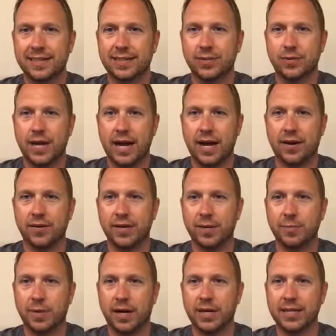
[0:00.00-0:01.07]
Wow, and
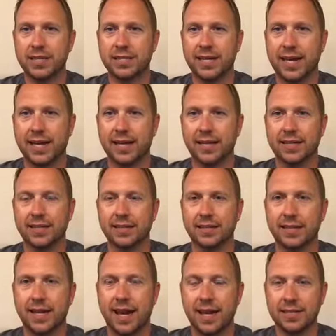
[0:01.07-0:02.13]
Bonnie second.
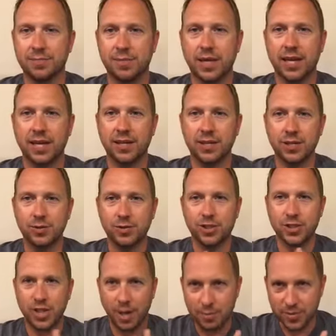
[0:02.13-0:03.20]
Yasmin, you
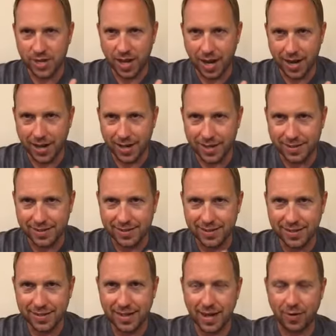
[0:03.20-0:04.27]
jumped on it.
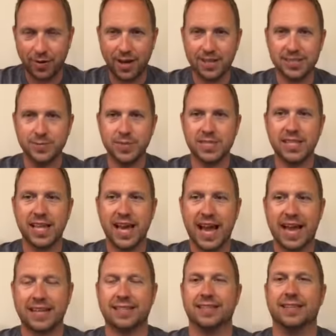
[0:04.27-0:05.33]
How awesome is
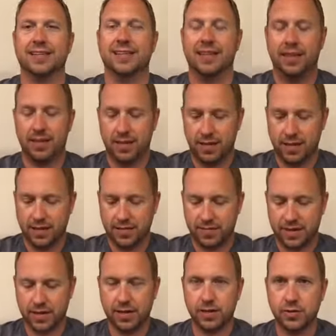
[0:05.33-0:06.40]
that?
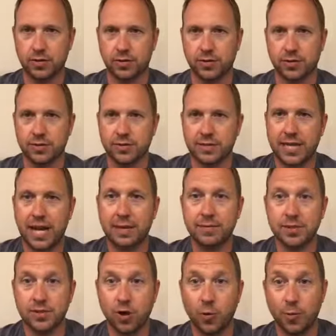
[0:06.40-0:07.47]
Very cool. Now I'm
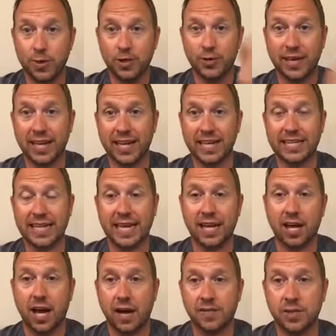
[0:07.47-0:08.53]
just hoping you can get a day
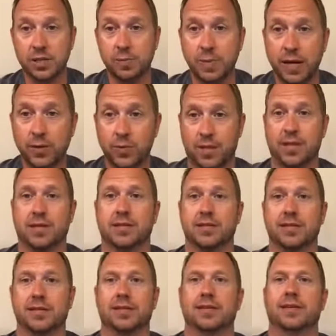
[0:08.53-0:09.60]
off to spend with us.